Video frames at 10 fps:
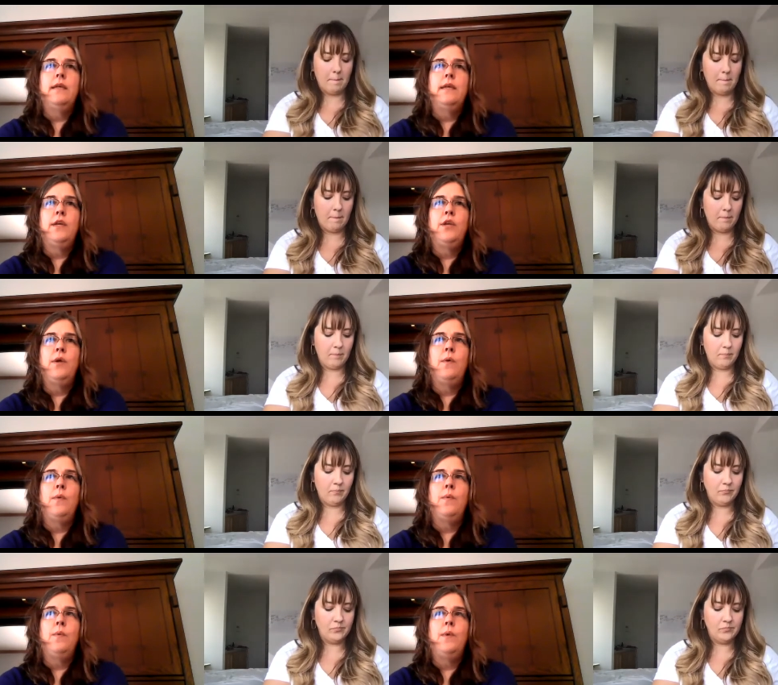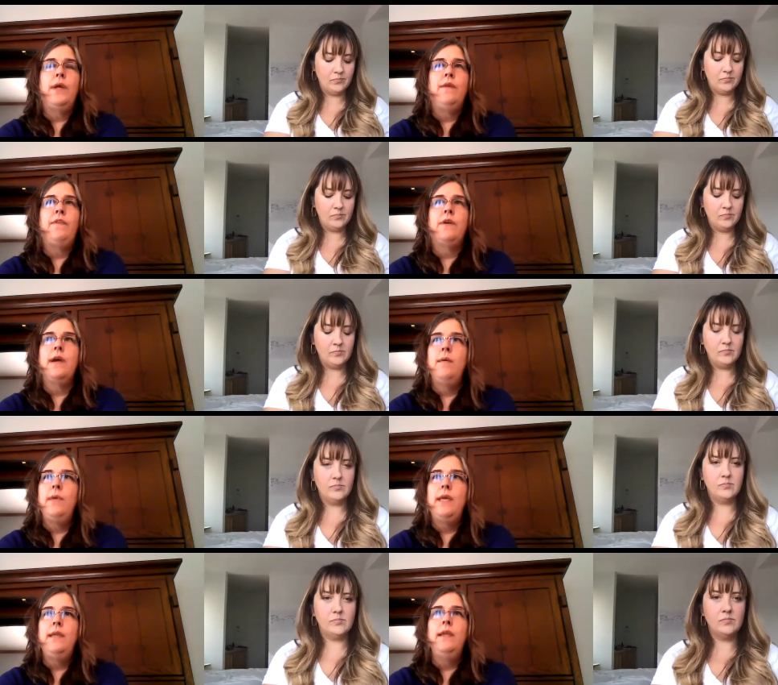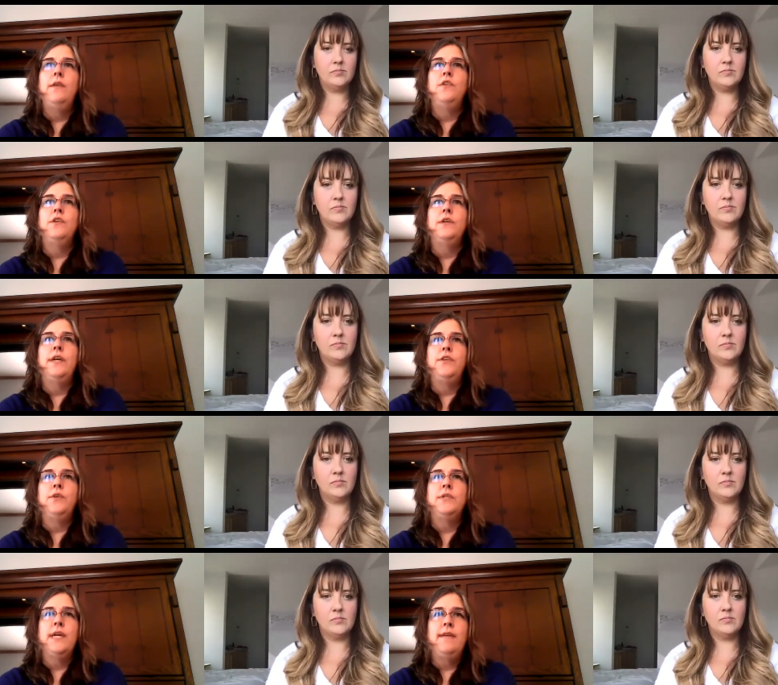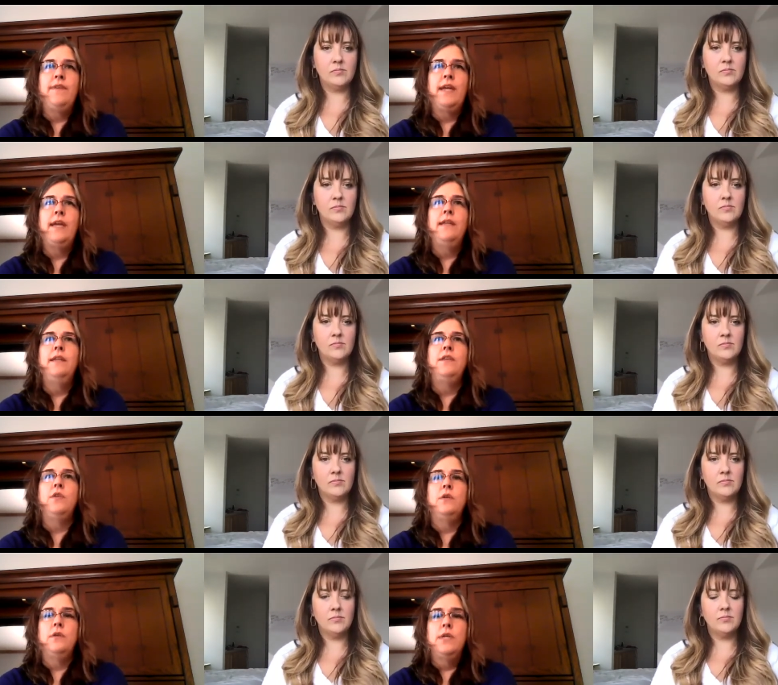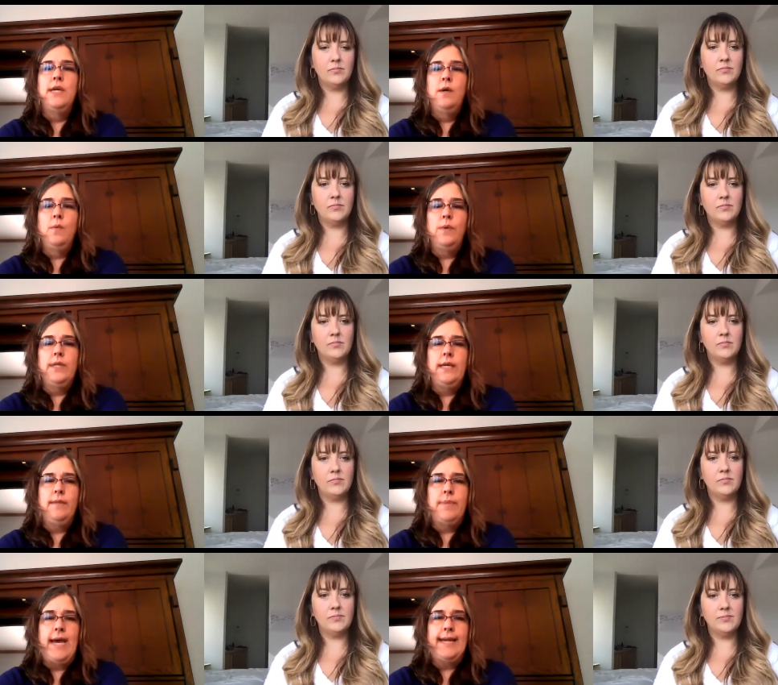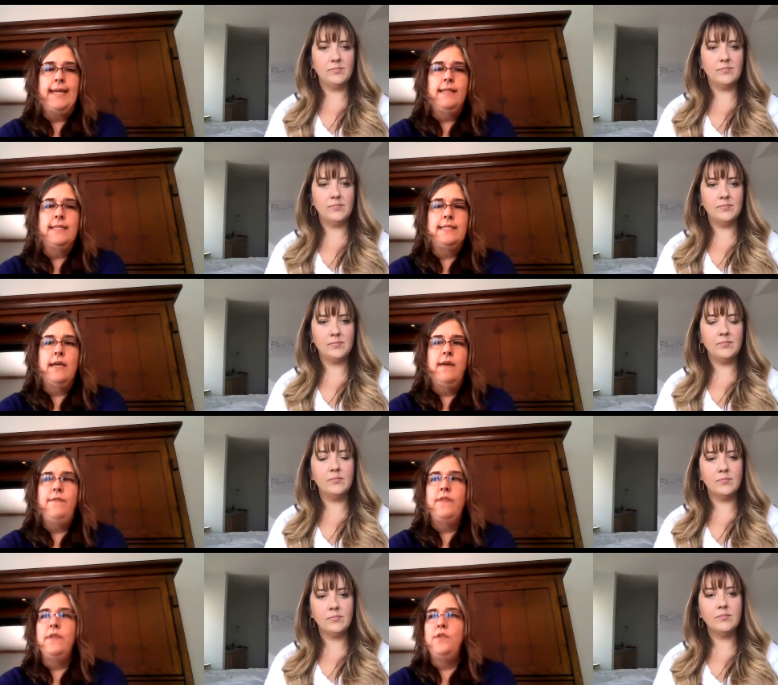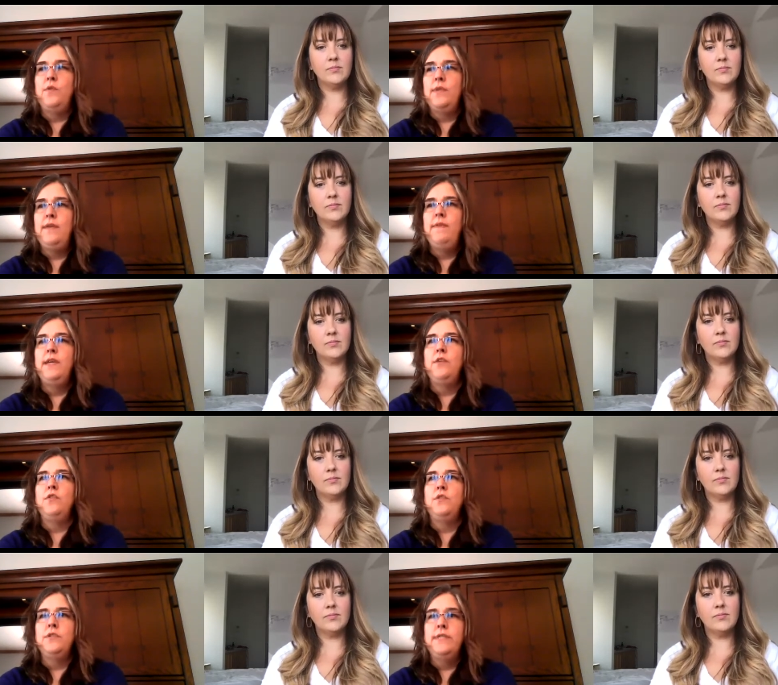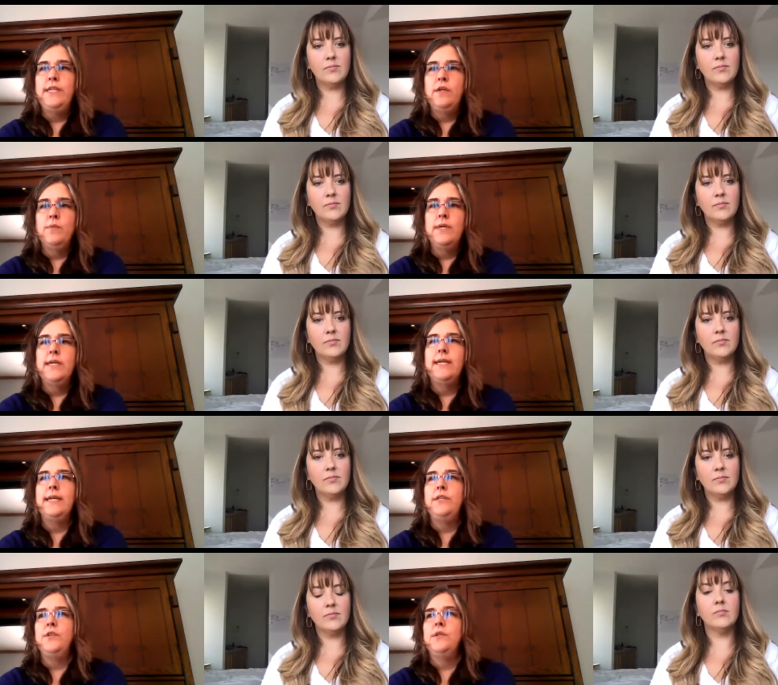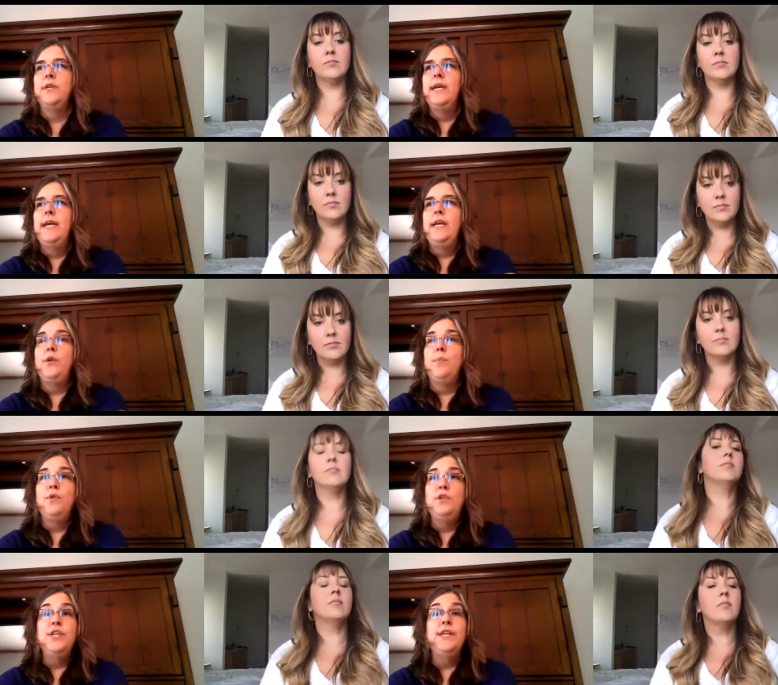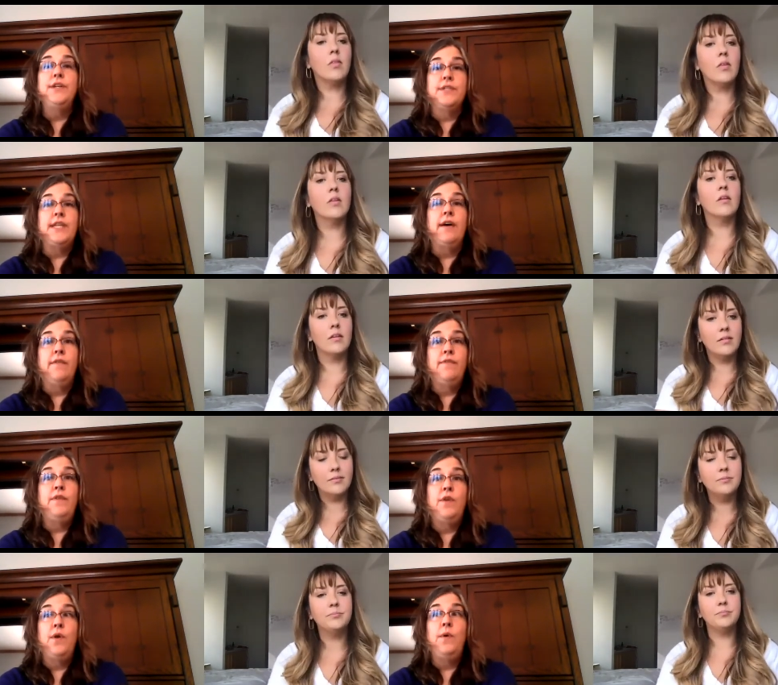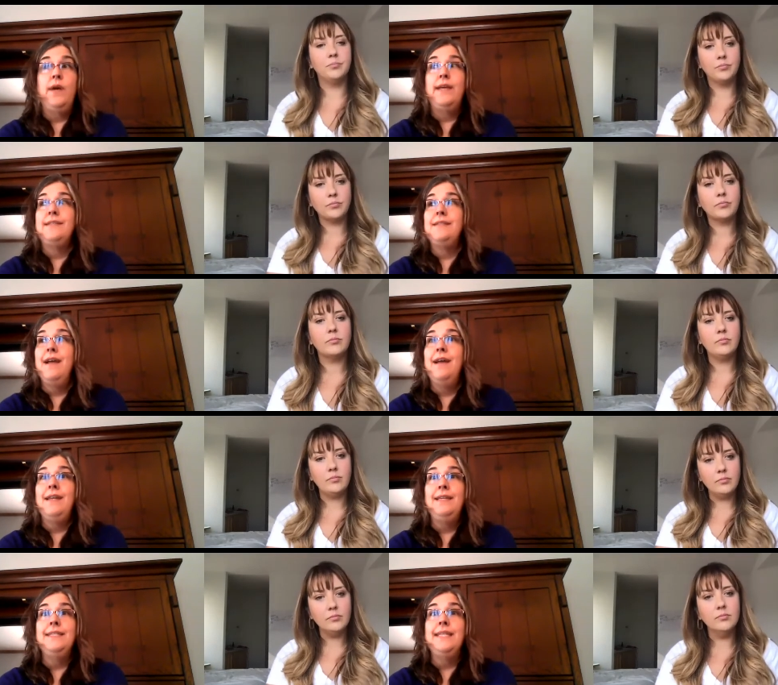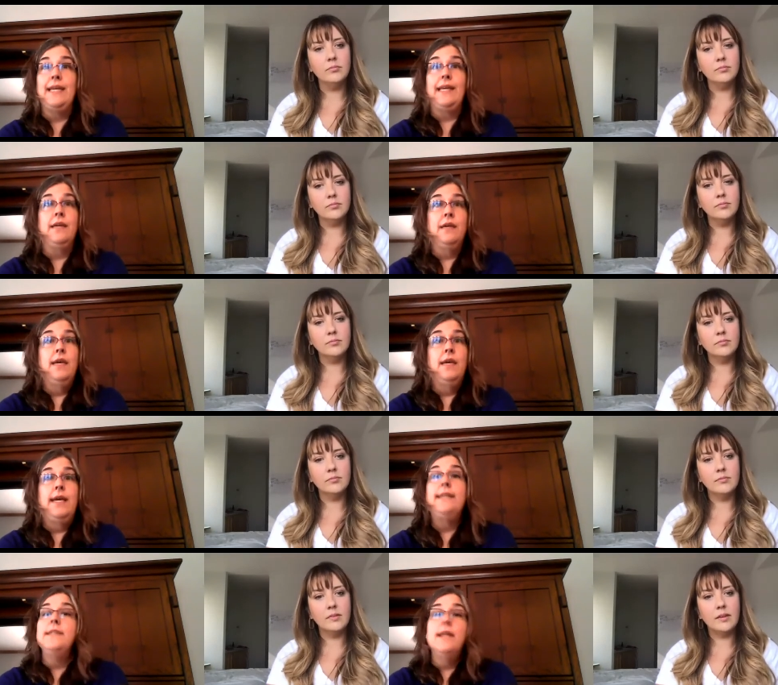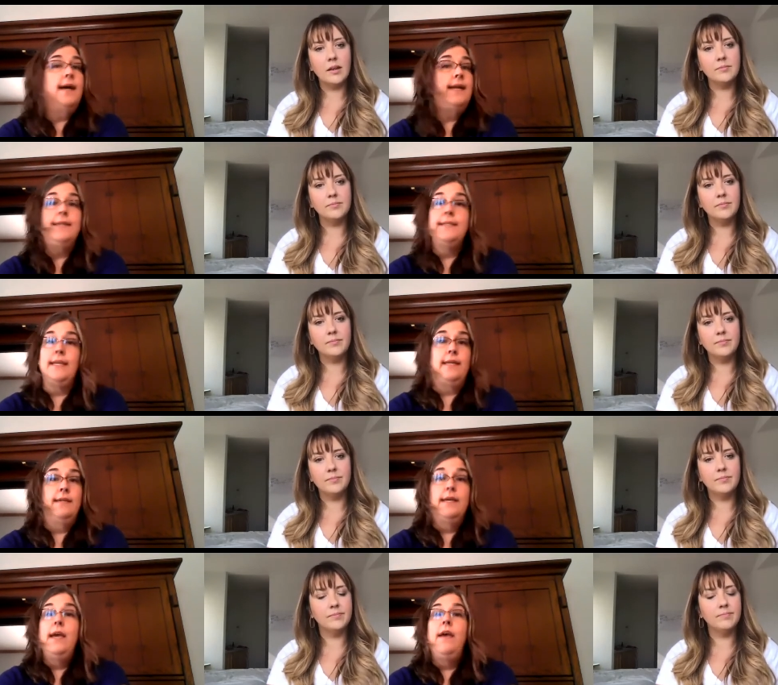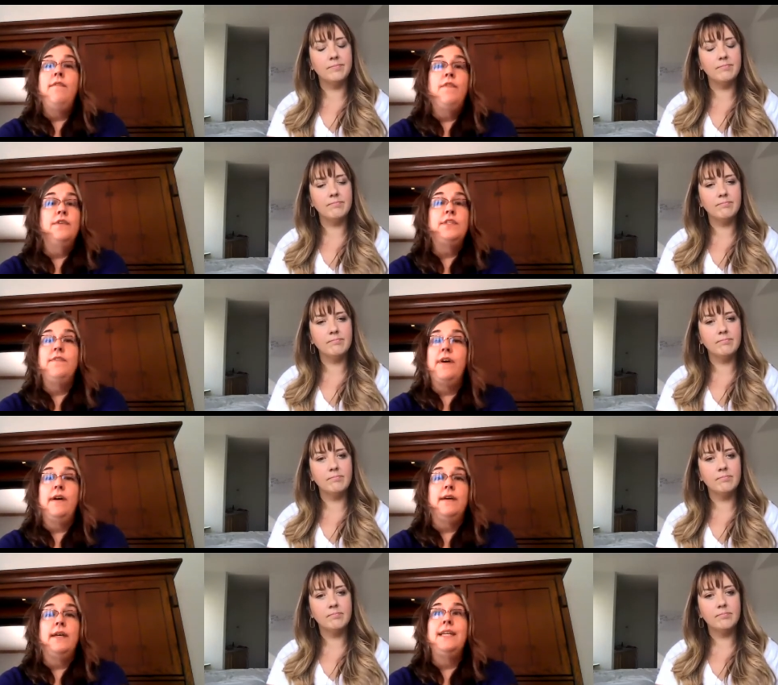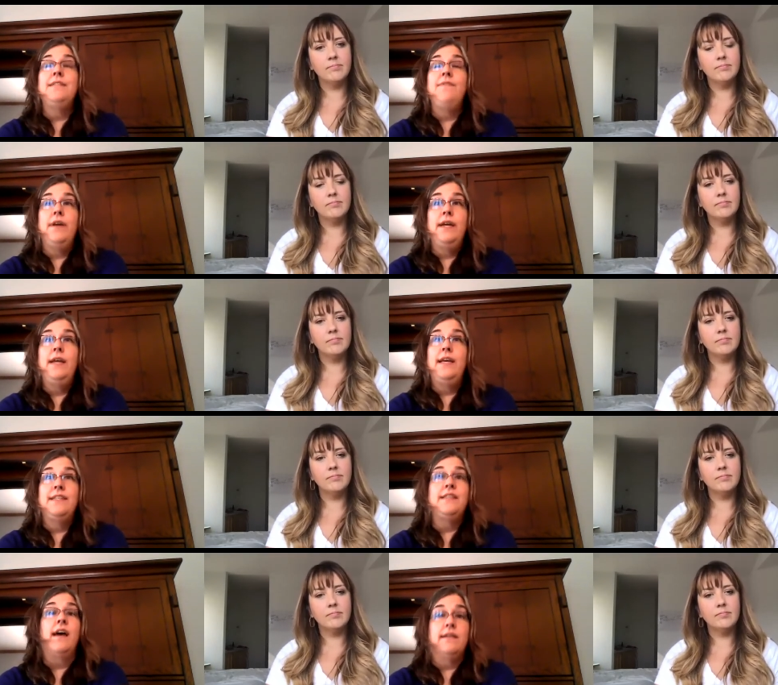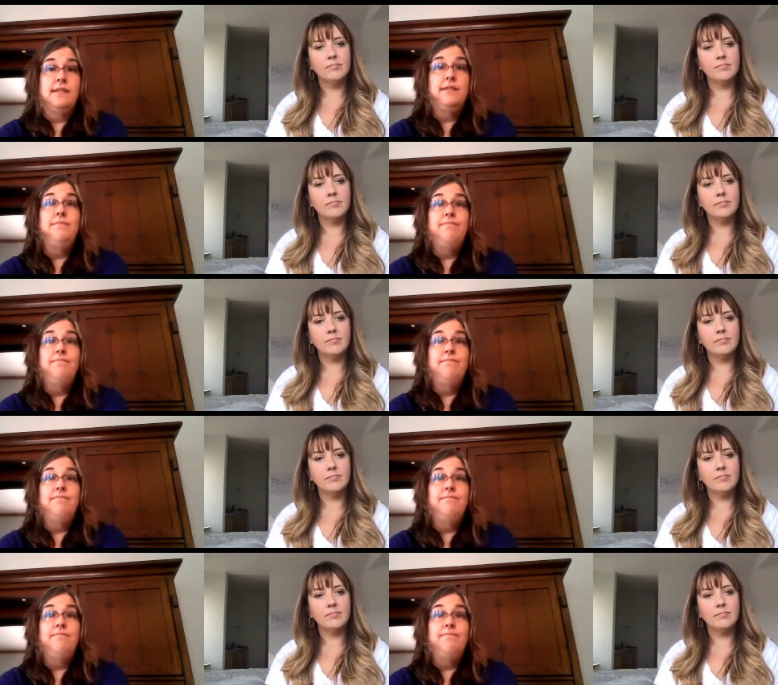Speaker 1: you know if you come in and you're and you're diving in and you're really unpacking this stuff and then you're leaving and you're doing your work and you're you're pushing yourself you know it's not easy it's not easy and mm-hmm. first of all it's very it sucks